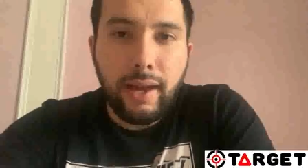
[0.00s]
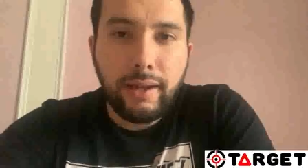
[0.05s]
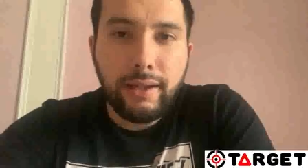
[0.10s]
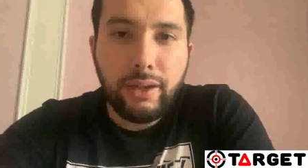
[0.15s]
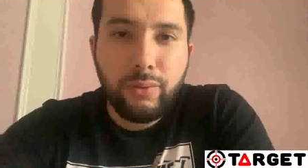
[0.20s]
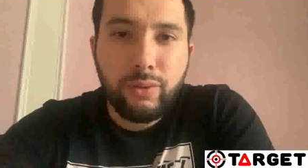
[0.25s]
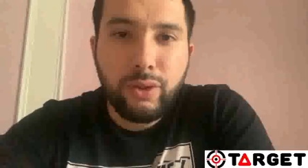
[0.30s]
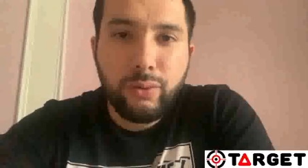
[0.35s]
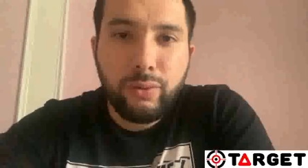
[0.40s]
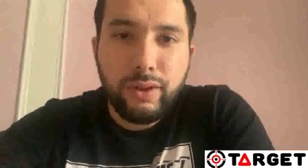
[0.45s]
Hi
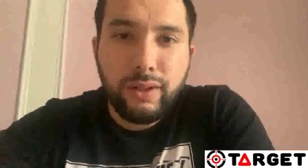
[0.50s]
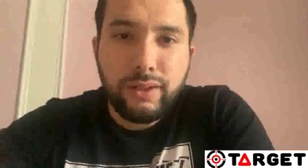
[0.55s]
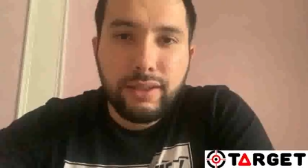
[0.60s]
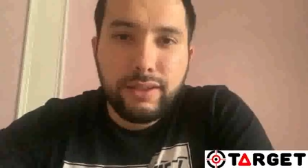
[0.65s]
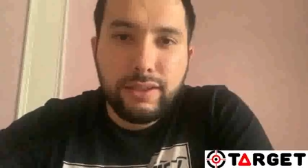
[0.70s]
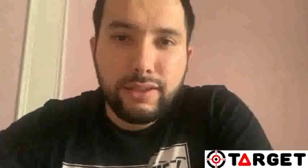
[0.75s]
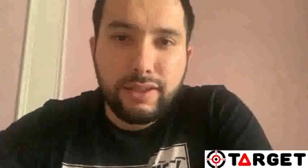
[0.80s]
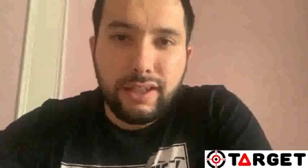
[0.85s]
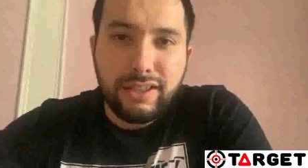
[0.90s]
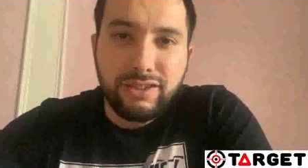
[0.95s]
everyone,
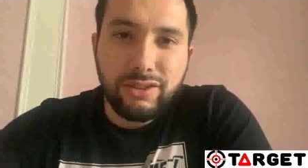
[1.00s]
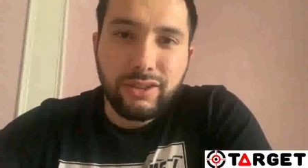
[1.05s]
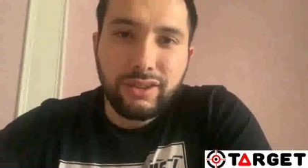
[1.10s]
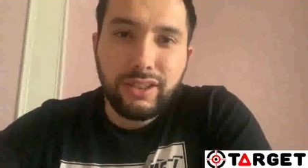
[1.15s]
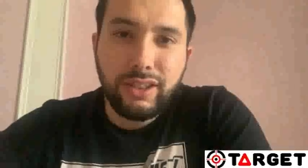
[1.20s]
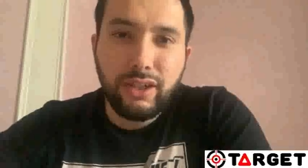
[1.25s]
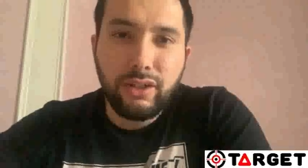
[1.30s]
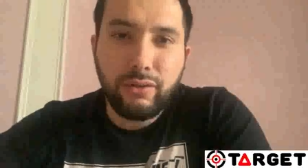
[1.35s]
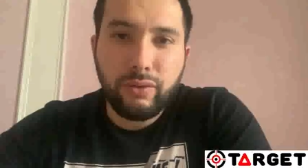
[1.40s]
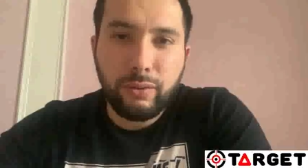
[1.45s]
it's Shazad
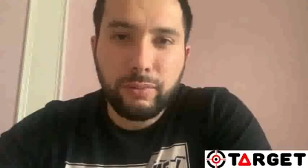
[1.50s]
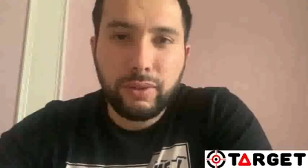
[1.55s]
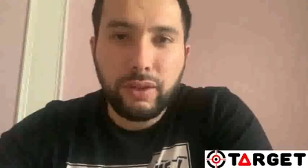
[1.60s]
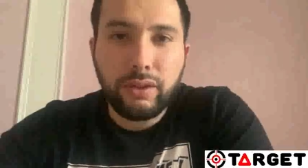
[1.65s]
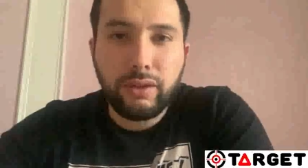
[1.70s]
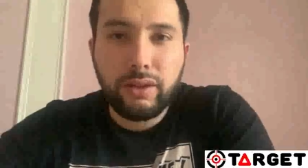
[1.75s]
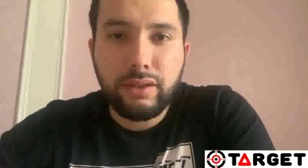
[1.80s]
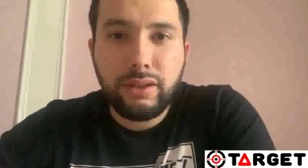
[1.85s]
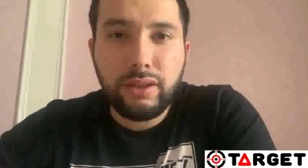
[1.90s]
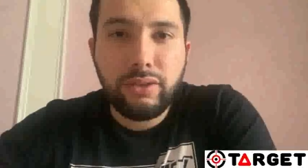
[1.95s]
here from
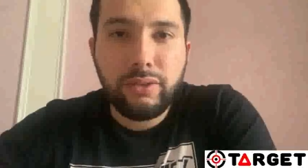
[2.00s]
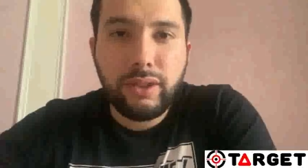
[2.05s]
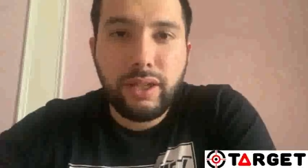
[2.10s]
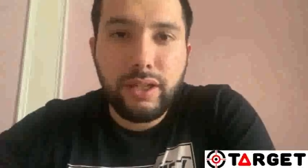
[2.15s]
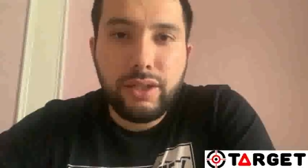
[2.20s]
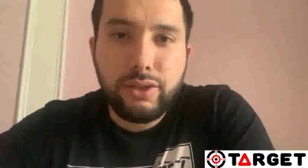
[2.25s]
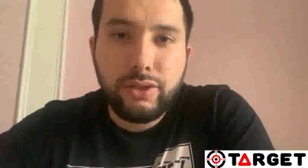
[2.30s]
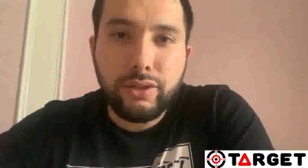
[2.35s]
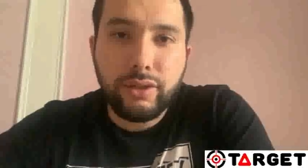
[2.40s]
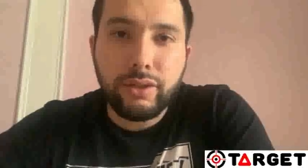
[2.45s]
Target
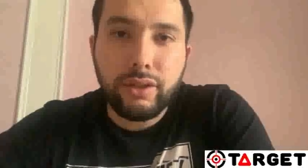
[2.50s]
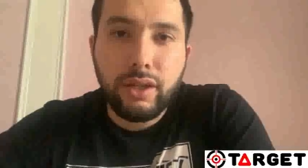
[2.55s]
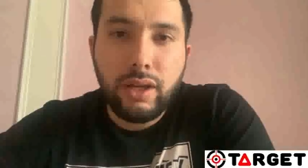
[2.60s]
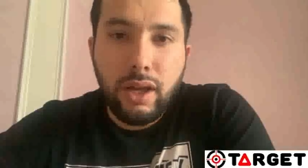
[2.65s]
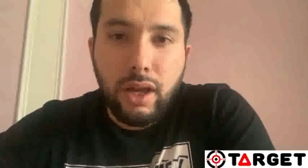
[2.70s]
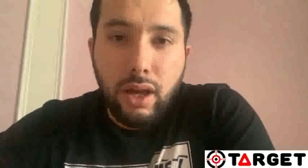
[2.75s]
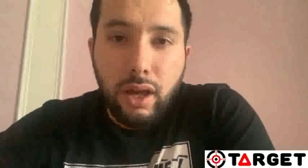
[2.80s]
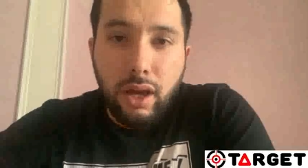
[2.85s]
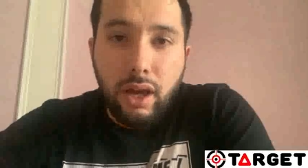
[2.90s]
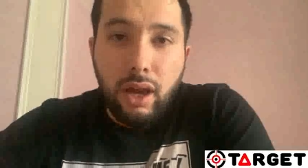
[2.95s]
Education.
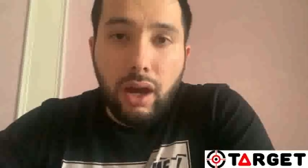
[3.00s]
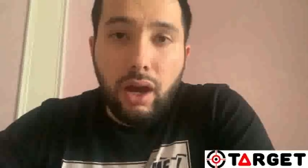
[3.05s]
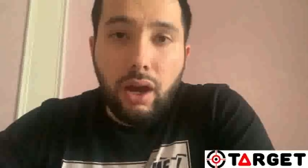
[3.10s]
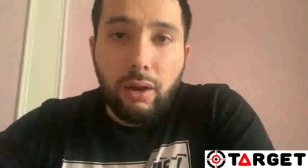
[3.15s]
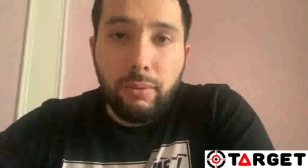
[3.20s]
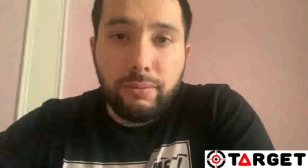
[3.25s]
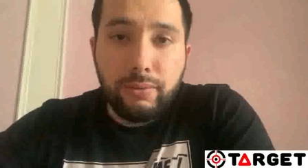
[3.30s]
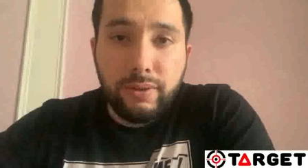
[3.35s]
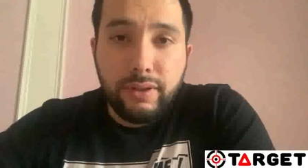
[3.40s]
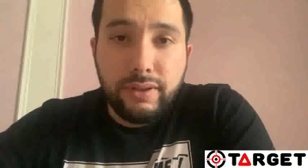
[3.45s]

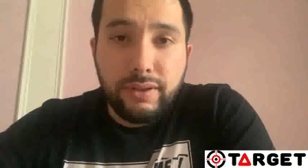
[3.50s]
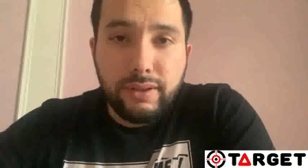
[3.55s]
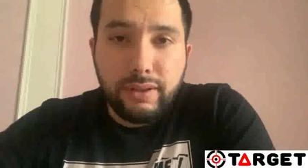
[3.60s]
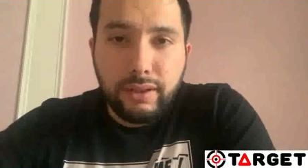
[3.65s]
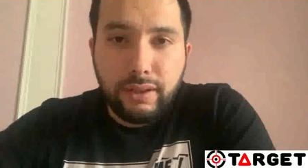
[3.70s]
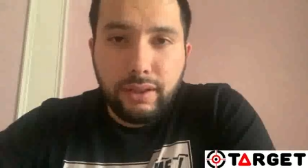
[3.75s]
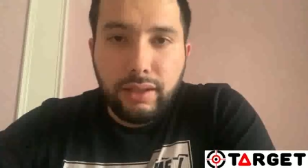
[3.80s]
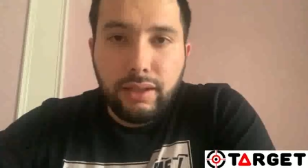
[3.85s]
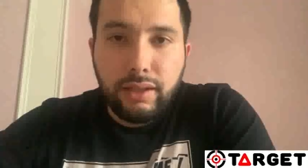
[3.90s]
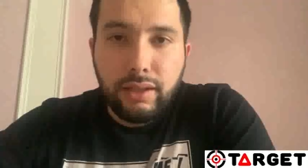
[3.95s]

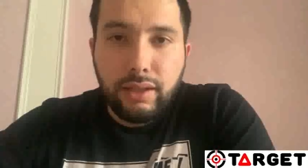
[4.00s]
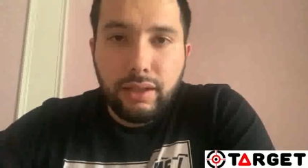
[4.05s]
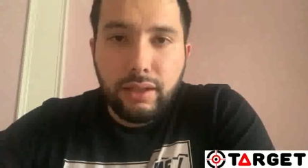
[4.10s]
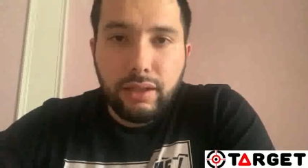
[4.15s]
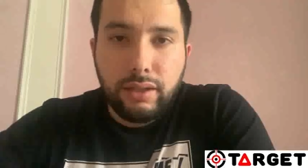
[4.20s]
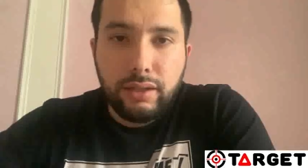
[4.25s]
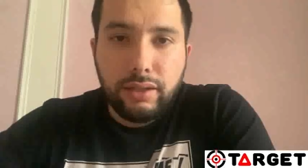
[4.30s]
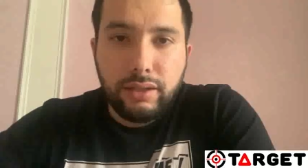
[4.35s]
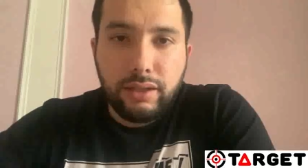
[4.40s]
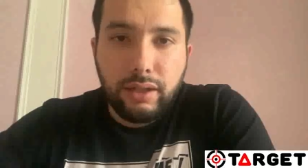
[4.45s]
Obviously,
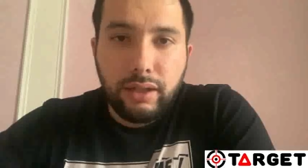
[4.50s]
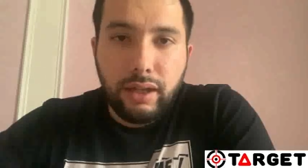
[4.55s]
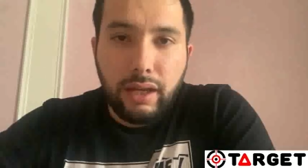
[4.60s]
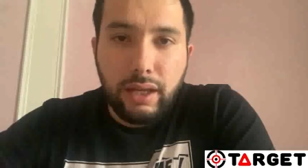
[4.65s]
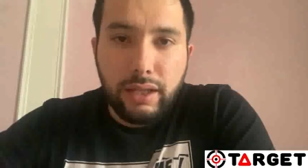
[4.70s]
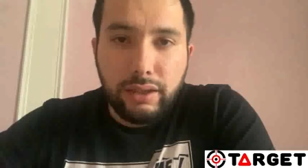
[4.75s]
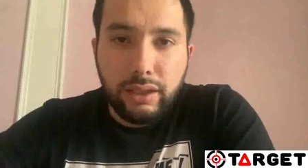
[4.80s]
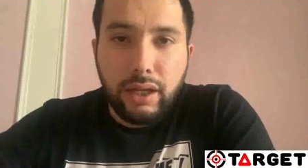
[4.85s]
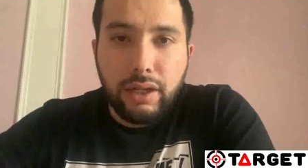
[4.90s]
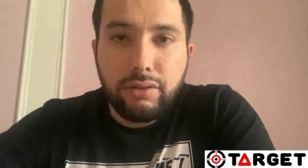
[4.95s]
the
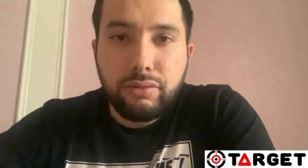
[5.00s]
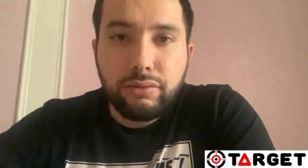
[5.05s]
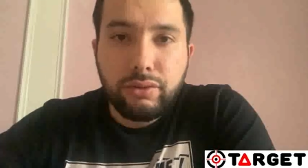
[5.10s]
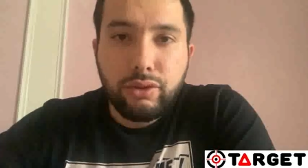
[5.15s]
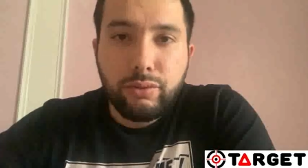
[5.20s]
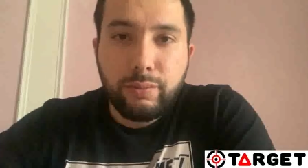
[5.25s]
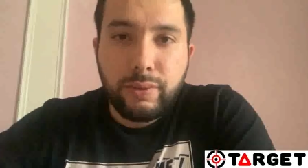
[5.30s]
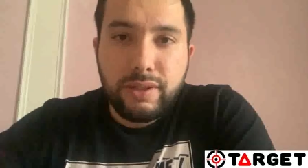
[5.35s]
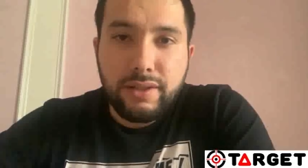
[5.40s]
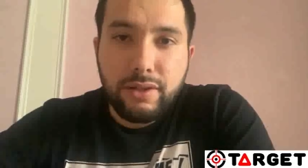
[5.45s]
entire
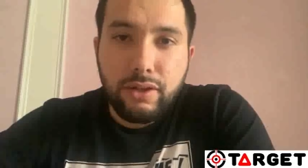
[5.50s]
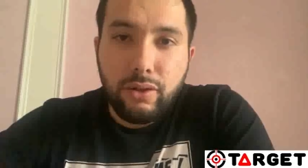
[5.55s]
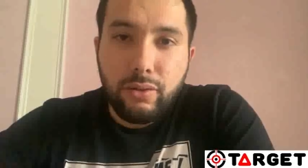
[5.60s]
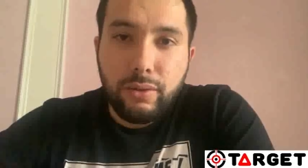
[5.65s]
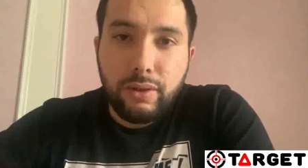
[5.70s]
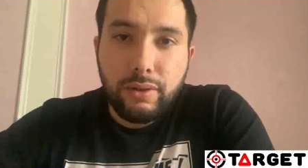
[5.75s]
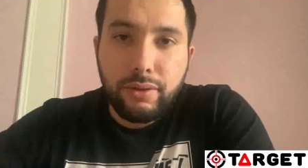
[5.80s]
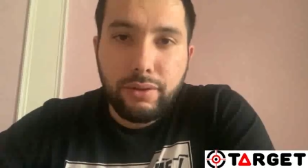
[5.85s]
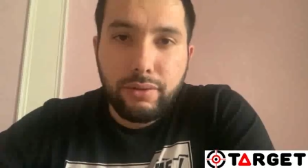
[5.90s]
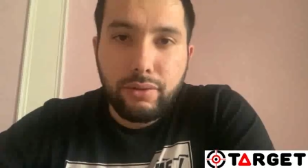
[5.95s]
globe is
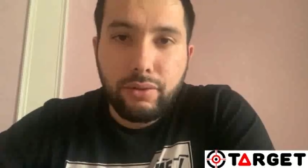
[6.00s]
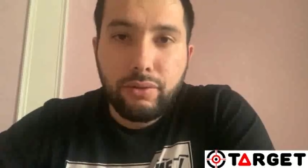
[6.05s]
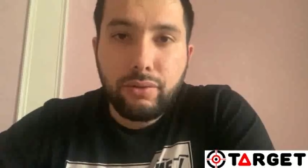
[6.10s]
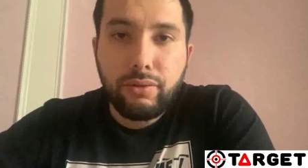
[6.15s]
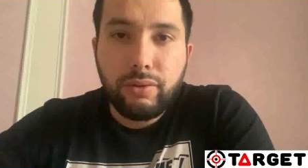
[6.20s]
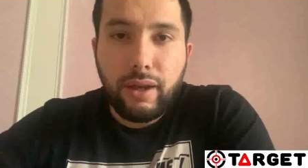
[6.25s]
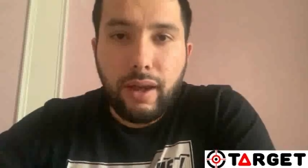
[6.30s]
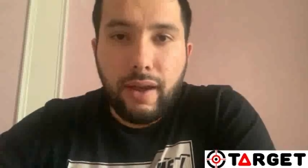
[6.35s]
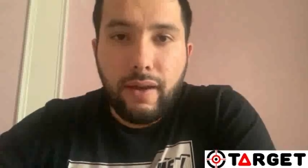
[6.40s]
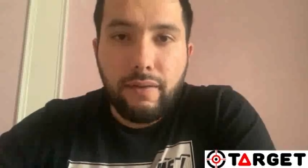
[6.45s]
going through
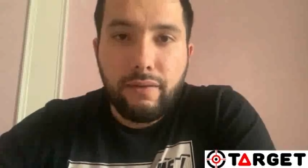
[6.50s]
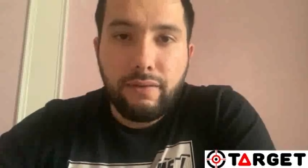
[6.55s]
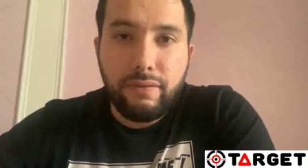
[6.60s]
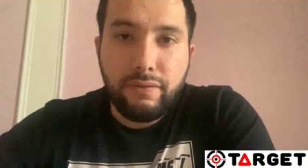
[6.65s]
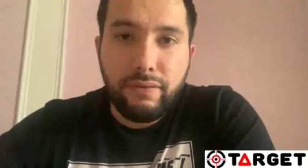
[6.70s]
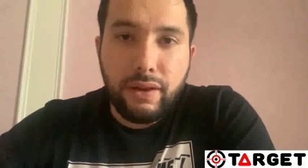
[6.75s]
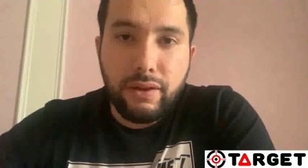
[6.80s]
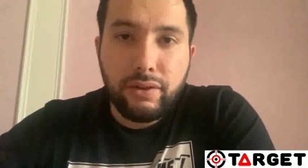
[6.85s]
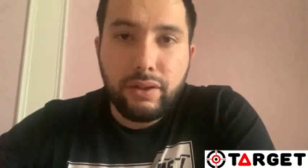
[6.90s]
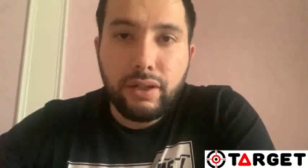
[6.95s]
a
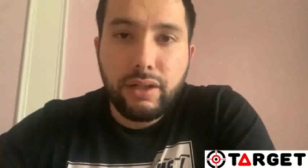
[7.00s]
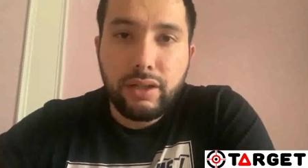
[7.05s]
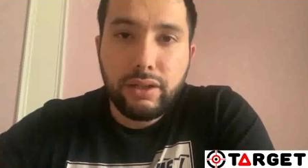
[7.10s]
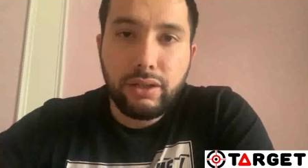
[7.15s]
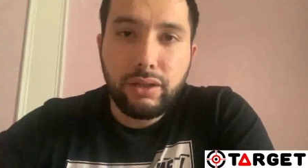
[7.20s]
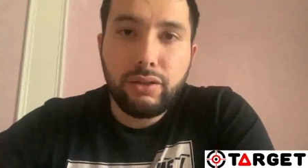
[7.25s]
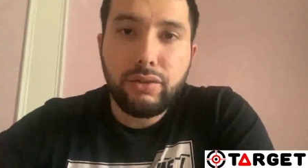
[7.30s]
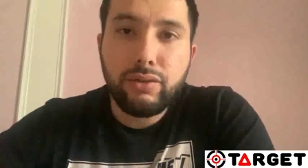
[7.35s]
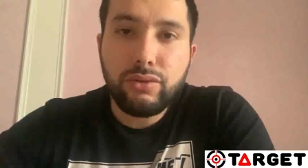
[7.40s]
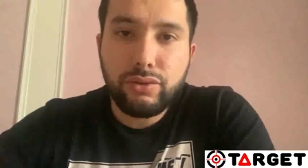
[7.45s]
very
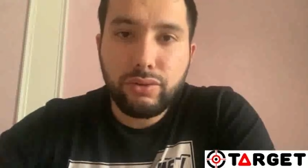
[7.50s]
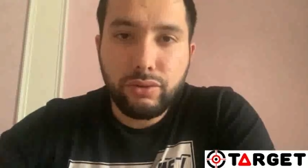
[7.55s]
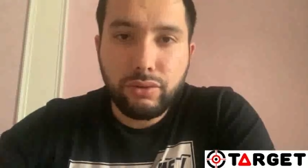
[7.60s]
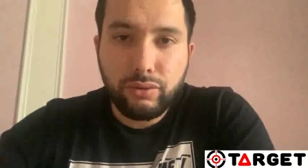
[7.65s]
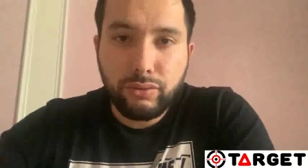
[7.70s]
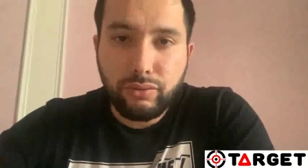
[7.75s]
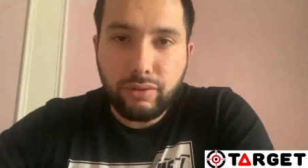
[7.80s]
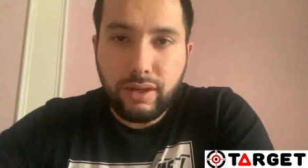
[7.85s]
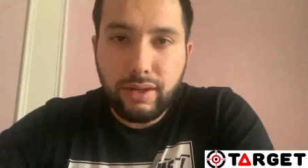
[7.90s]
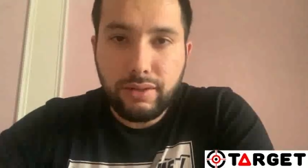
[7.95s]
unusual
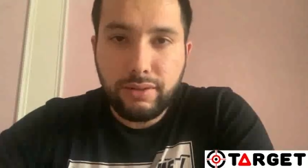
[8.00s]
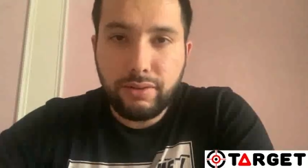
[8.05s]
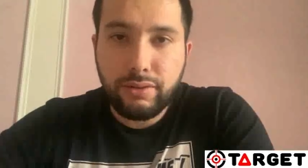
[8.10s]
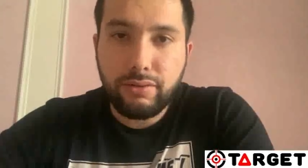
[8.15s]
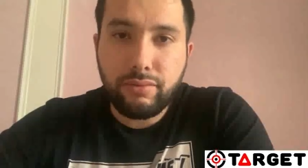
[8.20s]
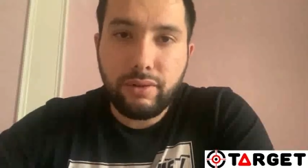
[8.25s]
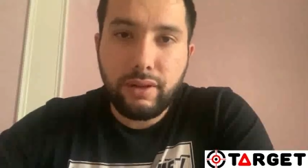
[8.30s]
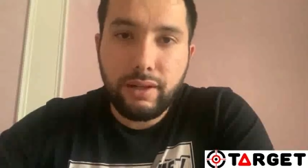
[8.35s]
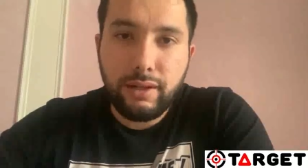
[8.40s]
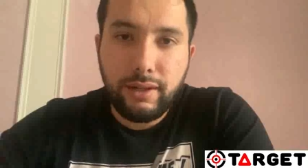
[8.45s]
crisis
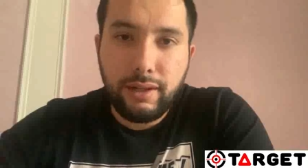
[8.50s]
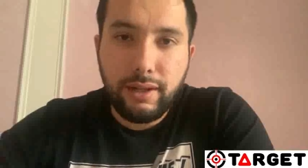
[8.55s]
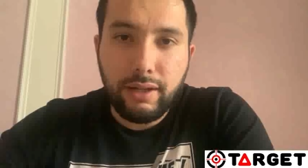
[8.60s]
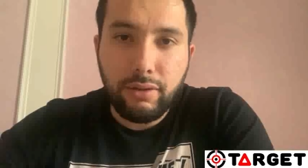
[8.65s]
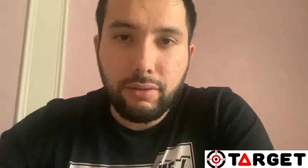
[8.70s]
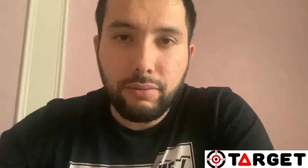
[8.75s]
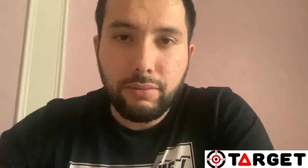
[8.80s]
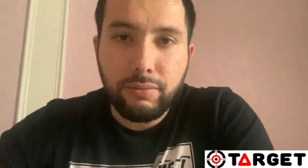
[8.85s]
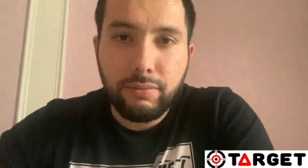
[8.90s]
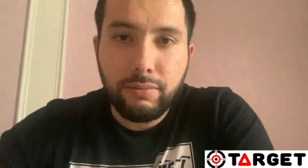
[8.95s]
right now.